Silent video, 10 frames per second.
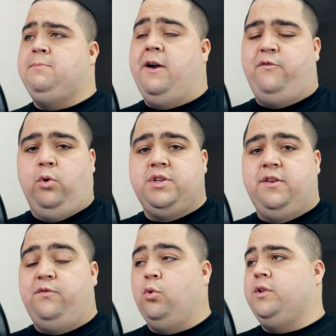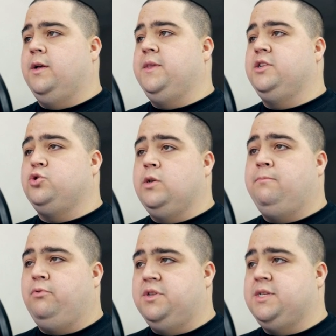by 1440 on the Extreme
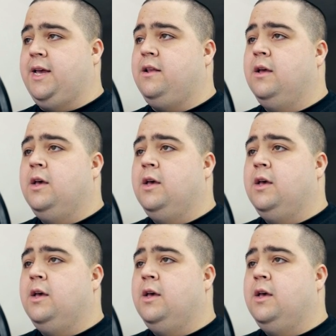preset,